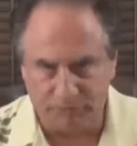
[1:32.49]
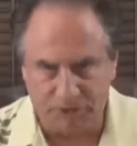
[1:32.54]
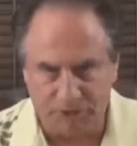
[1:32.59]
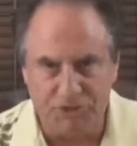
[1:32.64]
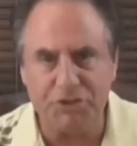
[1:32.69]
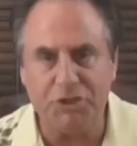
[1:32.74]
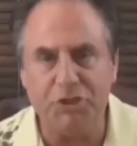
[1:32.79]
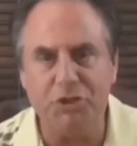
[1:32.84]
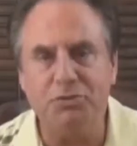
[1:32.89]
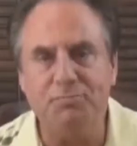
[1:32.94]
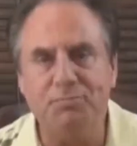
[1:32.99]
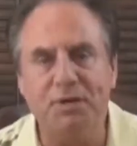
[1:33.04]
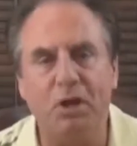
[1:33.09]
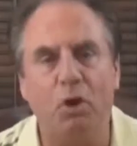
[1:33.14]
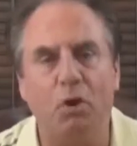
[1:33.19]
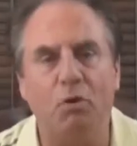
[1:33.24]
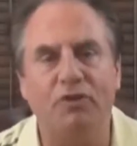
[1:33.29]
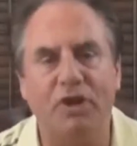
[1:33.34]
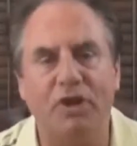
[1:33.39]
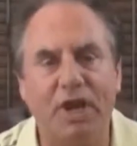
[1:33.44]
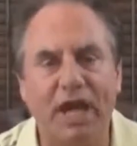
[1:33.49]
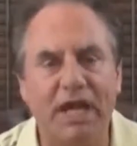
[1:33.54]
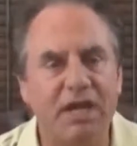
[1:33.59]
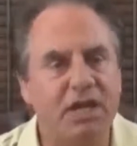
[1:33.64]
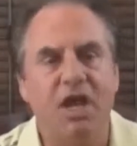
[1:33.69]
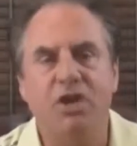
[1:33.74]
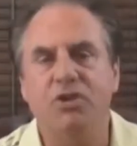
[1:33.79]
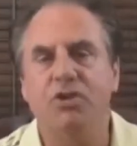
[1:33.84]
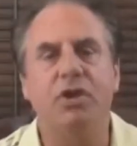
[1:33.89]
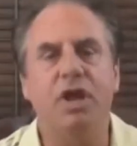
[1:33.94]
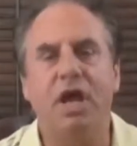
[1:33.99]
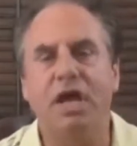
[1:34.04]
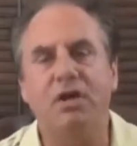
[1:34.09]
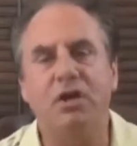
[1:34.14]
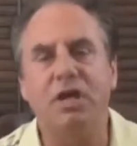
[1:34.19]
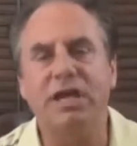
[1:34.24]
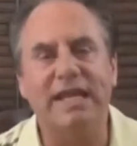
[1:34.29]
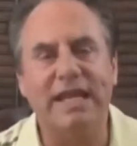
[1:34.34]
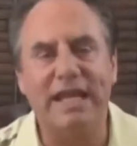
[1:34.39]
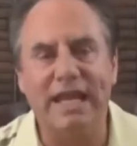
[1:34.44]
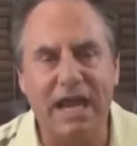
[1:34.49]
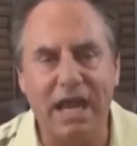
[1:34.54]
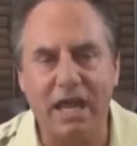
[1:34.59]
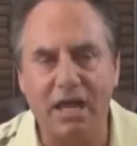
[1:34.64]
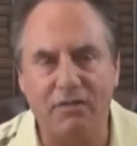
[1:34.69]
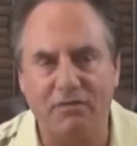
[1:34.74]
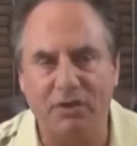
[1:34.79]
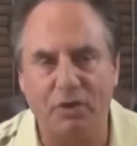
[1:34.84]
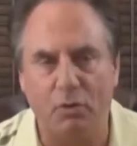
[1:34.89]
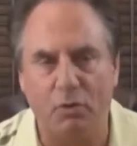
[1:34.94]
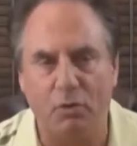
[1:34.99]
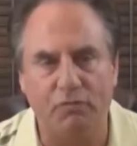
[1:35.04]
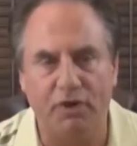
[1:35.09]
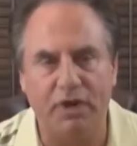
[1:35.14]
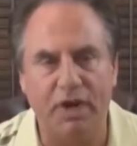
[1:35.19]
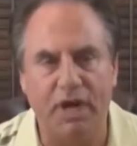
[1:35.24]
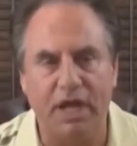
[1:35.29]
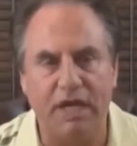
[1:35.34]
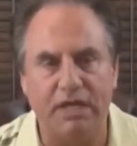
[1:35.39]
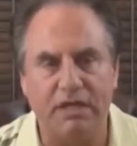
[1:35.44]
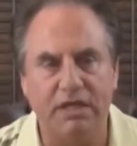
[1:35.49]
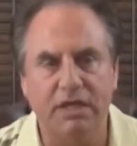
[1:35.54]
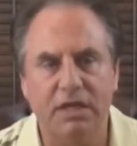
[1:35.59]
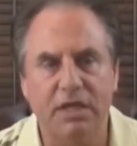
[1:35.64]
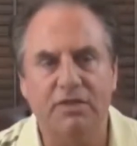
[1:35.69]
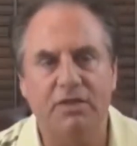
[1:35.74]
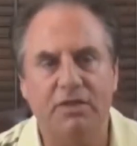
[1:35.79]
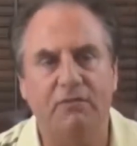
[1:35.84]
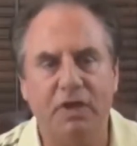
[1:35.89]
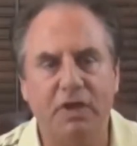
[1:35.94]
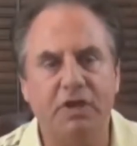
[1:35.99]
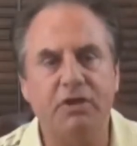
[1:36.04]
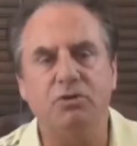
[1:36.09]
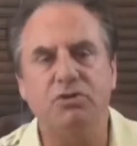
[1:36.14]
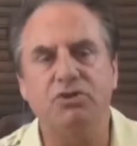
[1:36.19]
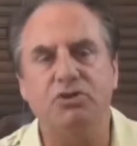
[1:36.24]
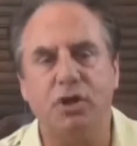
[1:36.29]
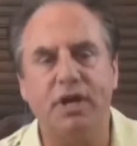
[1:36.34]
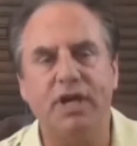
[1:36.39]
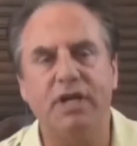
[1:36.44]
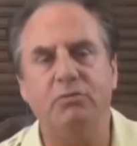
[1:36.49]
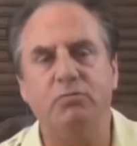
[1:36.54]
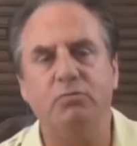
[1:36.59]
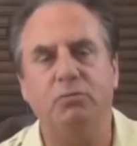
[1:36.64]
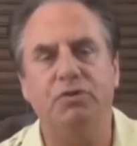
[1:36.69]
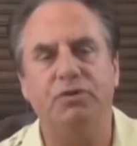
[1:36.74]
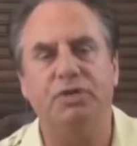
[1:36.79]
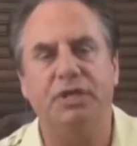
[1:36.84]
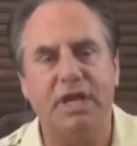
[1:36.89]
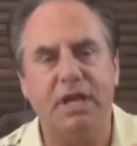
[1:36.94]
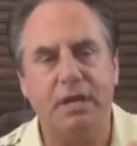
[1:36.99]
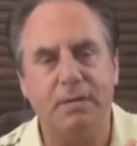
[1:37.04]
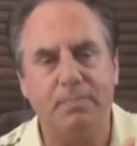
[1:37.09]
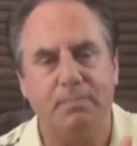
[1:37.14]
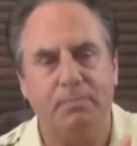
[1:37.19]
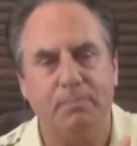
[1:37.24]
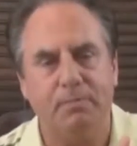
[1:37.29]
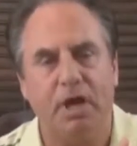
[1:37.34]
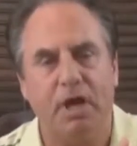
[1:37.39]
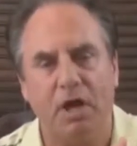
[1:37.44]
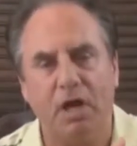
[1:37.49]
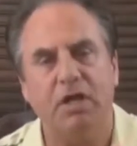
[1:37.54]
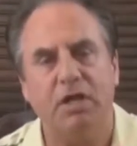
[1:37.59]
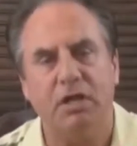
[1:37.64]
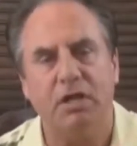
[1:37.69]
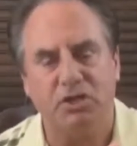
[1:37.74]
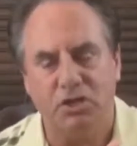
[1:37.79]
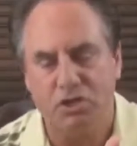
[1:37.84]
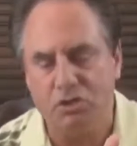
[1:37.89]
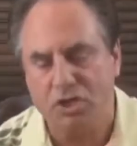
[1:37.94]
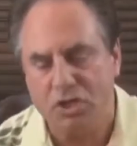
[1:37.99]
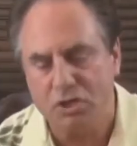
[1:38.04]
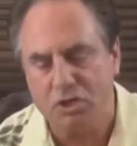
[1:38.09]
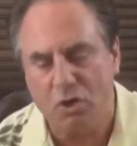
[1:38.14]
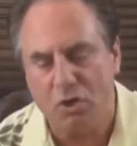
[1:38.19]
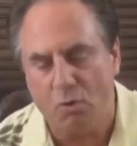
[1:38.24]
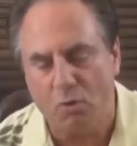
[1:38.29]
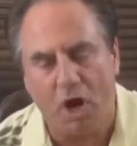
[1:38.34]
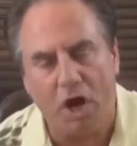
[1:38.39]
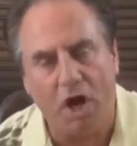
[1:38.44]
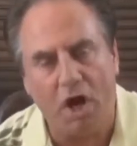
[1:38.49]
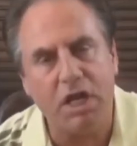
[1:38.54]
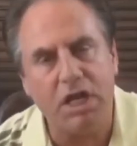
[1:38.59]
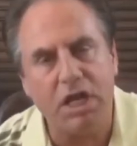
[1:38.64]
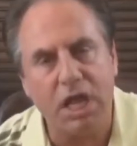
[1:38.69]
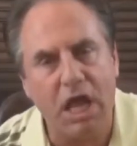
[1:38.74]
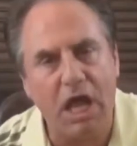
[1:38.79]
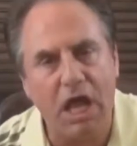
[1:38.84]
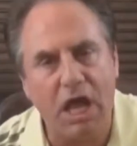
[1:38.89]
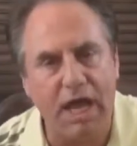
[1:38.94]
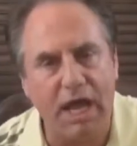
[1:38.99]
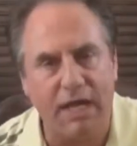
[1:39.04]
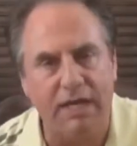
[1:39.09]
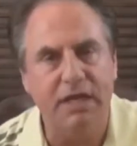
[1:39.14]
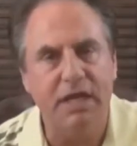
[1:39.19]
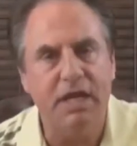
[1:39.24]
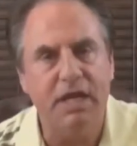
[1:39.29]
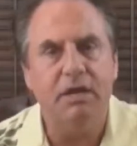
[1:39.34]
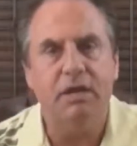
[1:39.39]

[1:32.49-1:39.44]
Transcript: excuse me, overnight, you're not going to get out of it overnight. The video training will keep, uh, you can go online.